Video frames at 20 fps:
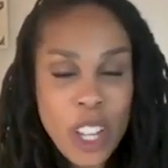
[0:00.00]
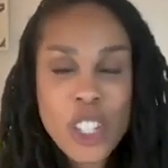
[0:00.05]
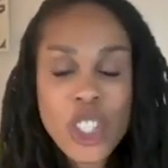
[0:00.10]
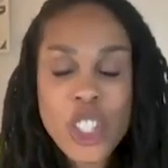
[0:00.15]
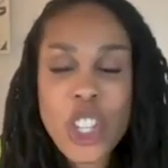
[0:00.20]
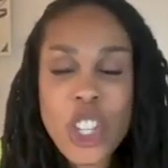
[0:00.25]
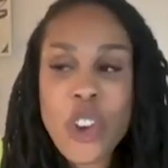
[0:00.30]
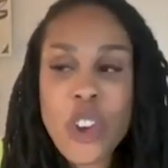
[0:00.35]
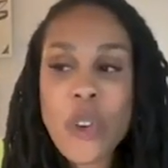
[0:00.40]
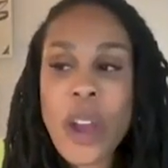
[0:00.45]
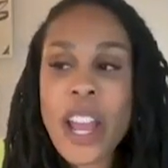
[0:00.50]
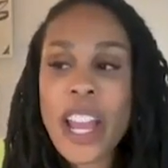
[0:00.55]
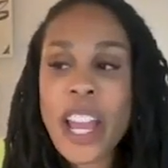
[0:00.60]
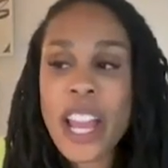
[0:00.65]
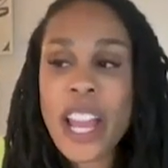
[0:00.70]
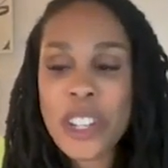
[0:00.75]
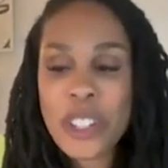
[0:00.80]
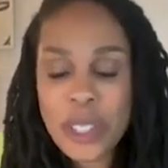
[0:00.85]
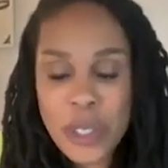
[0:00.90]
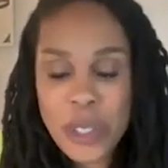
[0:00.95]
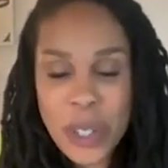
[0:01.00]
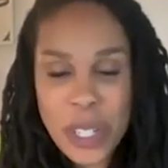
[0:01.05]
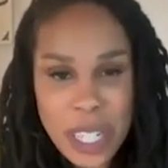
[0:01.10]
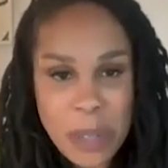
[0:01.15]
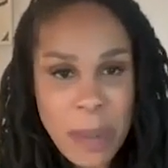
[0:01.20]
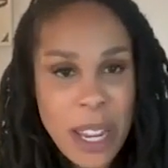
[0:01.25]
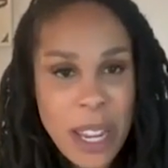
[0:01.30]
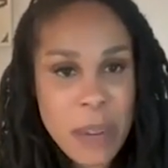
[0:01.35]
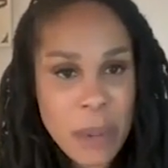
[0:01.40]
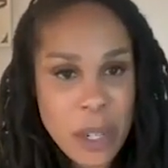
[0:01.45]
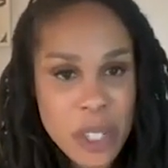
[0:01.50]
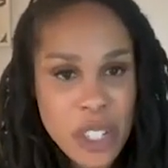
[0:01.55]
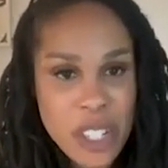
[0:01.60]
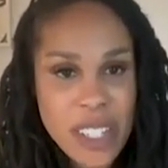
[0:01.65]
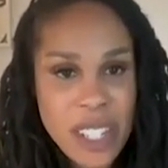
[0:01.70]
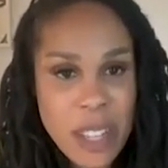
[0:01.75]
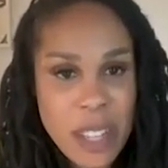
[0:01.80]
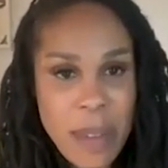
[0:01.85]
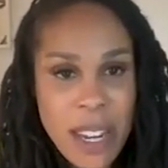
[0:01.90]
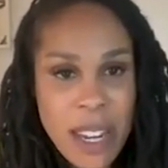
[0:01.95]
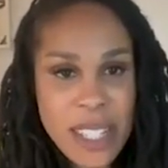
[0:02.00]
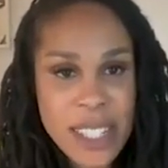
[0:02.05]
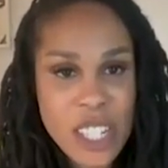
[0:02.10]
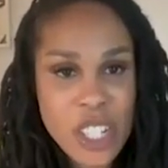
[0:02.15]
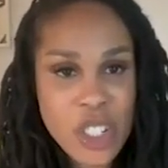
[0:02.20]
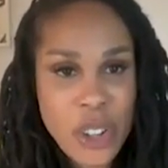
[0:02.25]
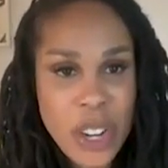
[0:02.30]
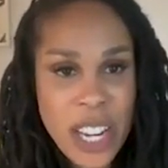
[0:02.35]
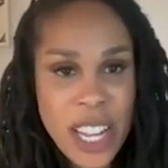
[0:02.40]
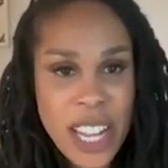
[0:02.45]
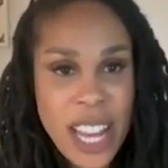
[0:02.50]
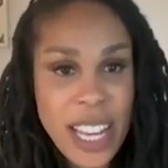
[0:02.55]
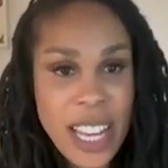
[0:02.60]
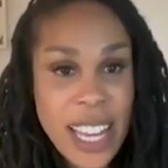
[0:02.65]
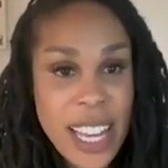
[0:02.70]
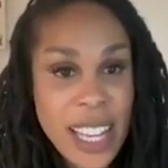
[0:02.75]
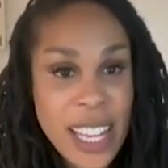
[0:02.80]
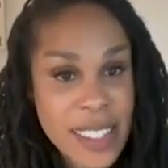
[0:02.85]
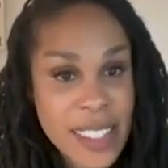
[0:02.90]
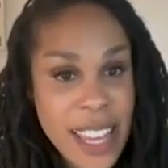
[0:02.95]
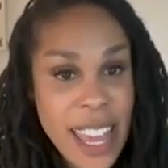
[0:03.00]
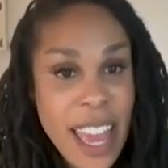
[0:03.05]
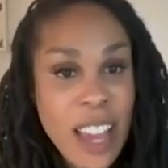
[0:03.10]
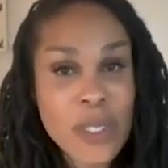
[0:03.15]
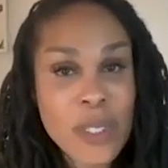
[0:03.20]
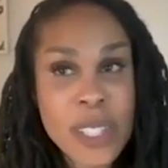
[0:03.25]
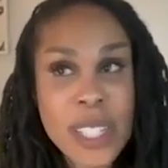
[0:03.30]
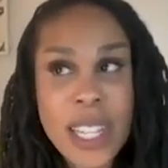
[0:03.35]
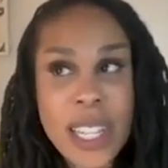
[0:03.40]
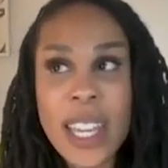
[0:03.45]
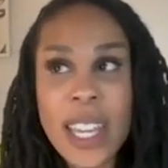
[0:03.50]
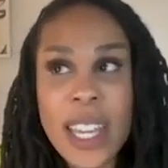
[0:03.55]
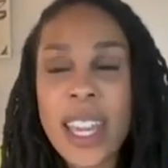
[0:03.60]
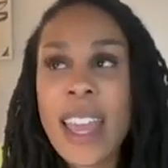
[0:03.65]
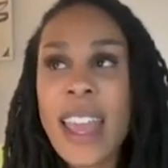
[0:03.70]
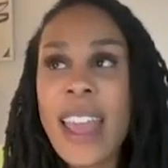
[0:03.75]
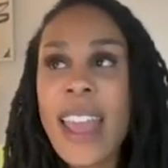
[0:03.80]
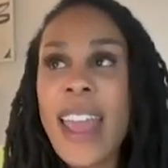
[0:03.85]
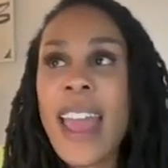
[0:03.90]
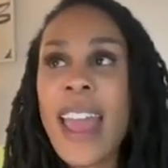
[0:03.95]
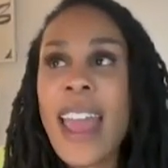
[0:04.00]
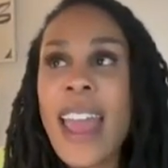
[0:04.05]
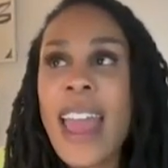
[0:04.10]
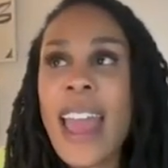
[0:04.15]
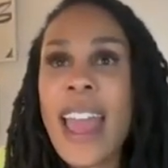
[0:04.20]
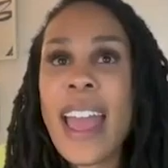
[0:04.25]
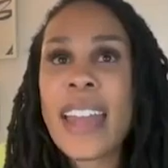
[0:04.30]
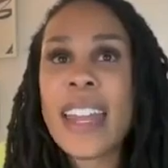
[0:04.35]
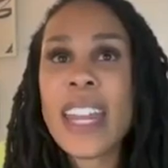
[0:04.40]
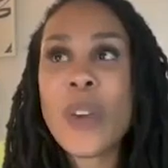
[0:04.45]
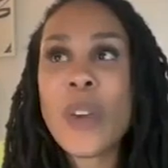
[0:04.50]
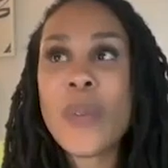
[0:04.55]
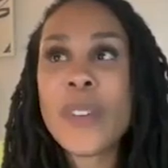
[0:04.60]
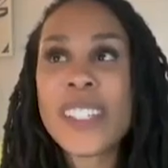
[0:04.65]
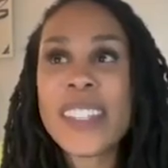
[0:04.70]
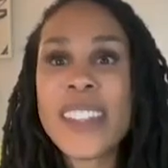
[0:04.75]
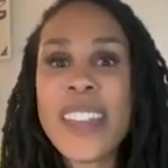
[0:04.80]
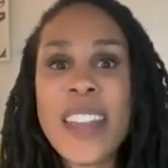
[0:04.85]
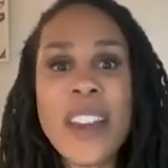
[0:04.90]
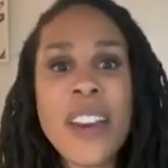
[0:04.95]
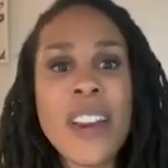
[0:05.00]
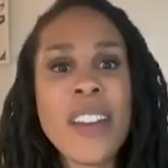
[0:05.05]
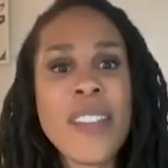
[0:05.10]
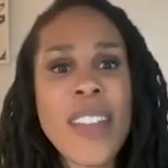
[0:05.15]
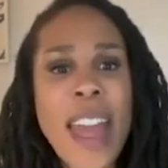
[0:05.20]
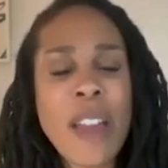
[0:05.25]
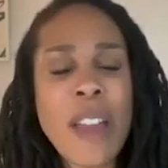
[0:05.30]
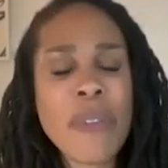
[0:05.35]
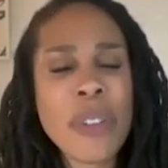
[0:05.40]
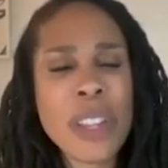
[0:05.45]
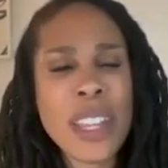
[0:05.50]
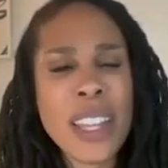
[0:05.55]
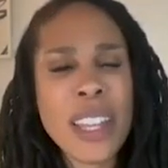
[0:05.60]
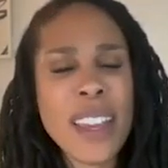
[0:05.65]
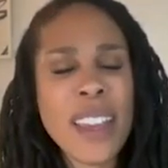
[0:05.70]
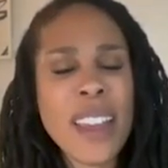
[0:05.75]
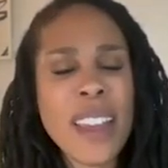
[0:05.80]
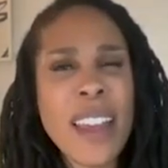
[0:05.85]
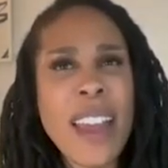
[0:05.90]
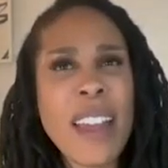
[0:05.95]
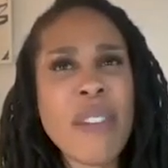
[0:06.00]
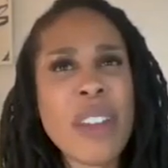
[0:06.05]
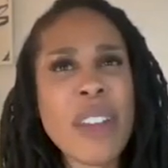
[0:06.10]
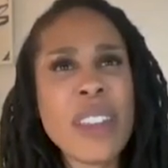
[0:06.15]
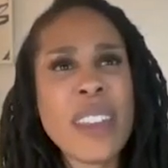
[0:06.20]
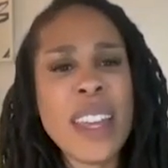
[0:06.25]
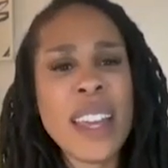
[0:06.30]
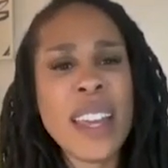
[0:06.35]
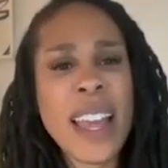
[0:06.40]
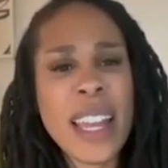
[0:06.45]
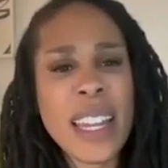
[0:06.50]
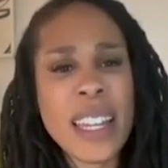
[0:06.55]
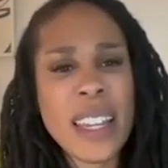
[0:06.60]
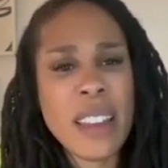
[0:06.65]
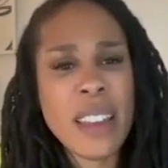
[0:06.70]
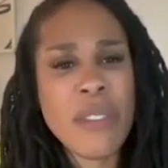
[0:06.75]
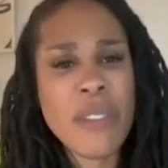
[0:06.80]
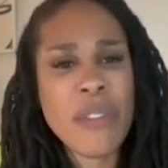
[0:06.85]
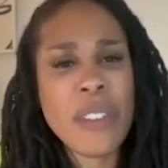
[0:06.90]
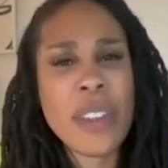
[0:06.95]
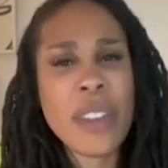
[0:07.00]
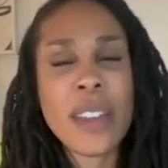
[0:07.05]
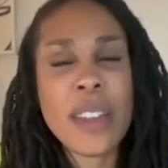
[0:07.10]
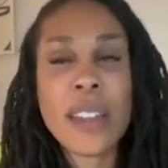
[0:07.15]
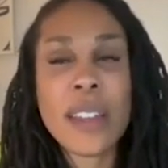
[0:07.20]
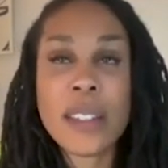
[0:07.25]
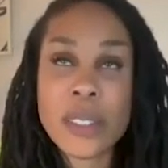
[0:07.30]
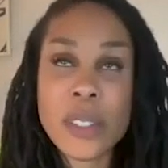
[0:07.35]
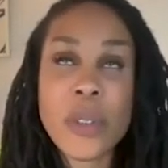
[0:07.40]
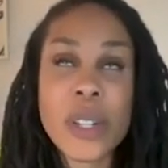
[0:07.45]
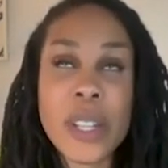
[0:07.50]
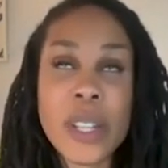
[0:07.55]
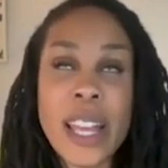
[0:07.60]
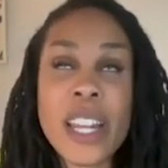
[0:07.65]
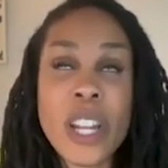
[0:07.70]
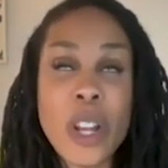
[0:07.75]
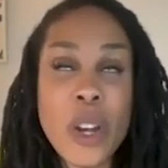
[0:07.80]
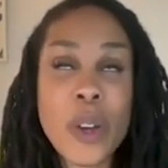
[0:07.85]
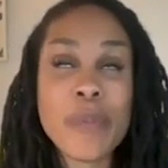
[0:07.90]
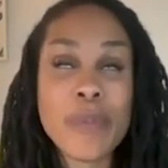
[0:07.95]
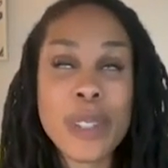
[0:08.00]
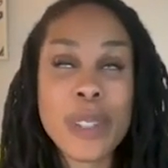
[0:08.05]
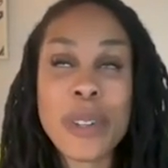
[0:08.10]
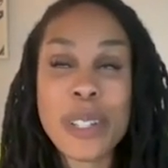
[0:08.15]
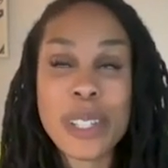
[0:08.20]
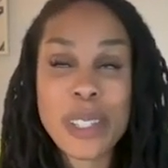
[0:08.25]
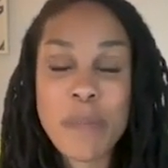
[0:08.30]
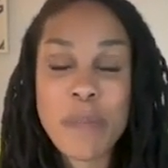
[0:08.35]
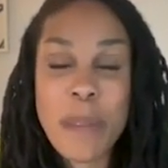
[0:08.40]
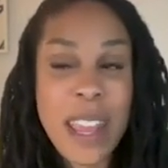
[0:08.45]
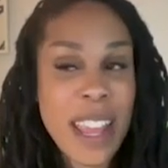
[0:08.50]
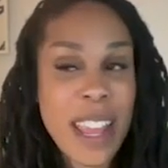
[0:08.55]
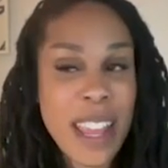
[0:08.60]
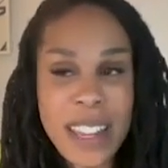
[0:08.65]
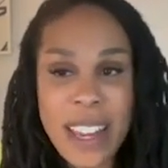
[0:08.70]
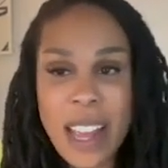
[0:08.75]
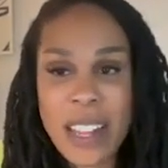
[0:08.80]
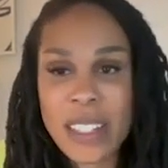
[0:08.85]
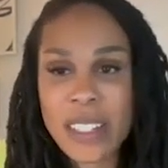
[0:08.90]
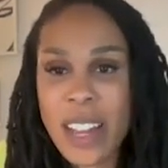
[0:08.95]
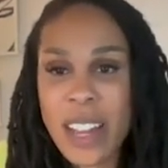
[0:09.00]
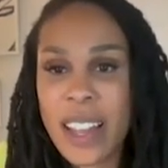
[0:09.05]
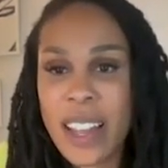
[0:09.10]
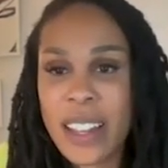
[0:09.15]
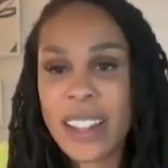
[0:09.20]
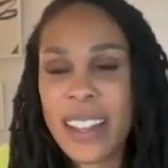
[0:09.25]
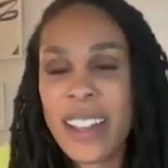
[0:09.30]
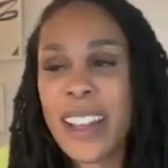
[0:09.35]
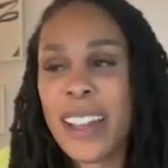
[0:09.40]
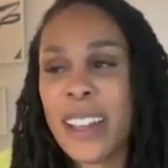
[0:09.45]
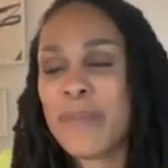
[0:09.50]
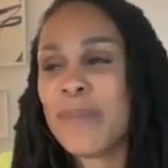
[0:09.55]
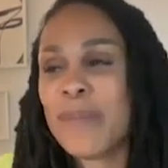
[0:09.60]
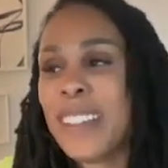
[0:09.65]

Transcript: So I did my emergency medicine training at Kings County, And it was there that really everything kind of sort of hit home, so to speak, and not